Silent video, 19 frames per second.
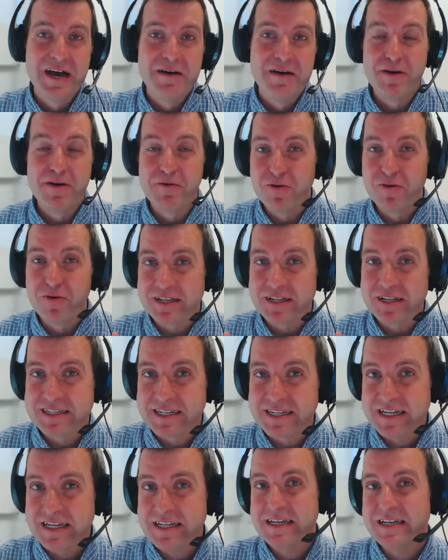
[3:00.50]
But what it
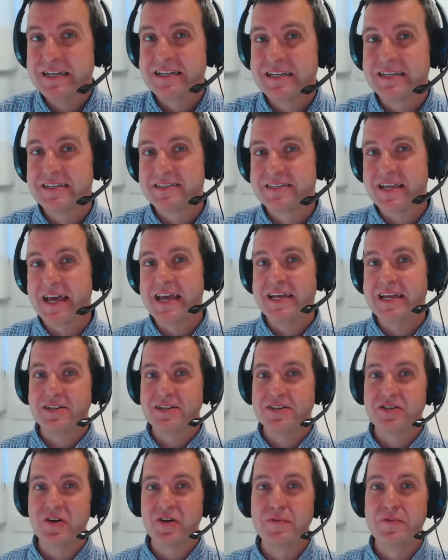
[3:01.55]
did say to
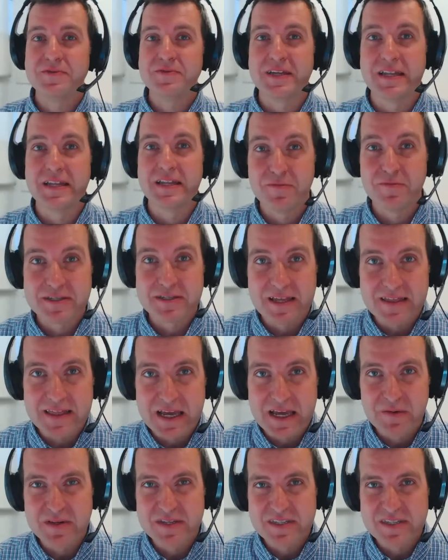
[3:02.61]
Thomson was that there was